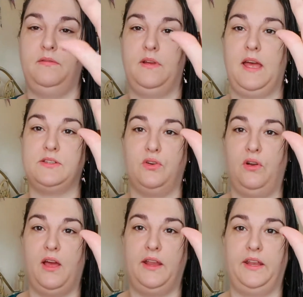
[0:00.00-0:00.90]
that's all
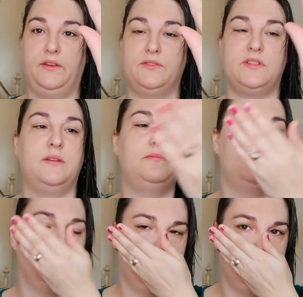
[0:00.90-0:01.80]
I use.
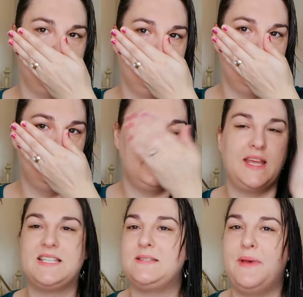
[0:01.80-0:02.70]

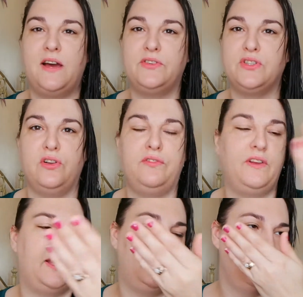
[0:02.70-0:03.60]
It smells
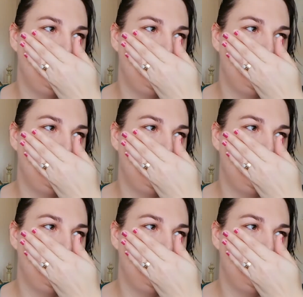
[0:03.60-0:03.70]
lovely,